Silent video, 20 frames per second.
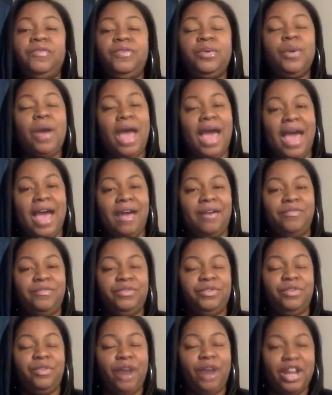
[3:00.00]
you have
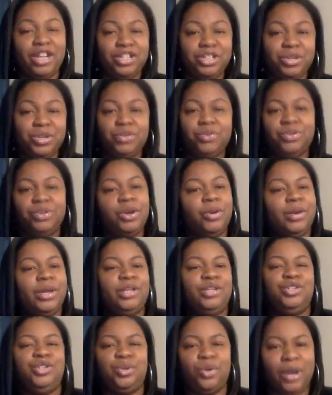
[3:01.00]
grandchildren,
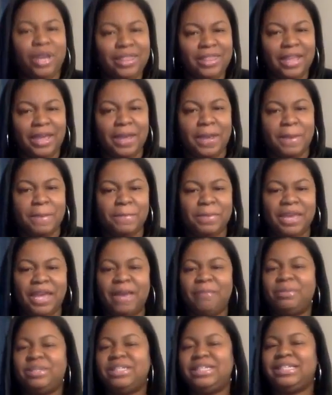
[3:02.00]
enjoy them, be
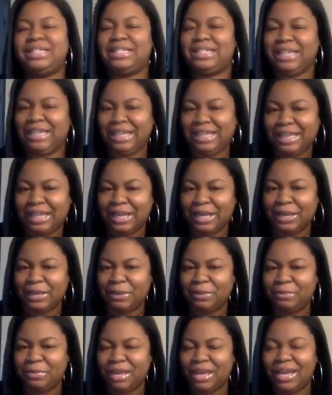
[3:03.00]
able to see
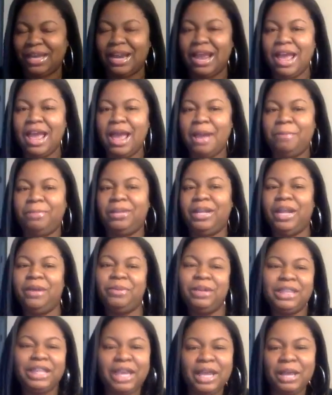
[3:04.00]
them and play
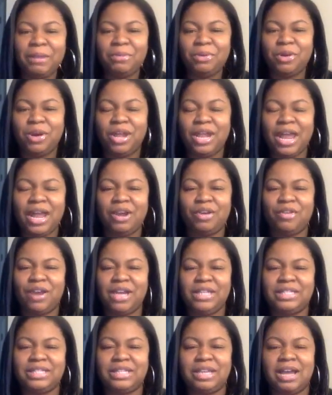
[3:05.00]
with them and all that
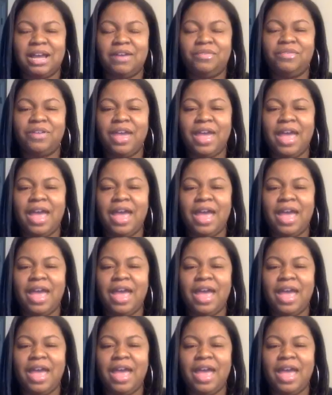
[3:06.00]
great stuff.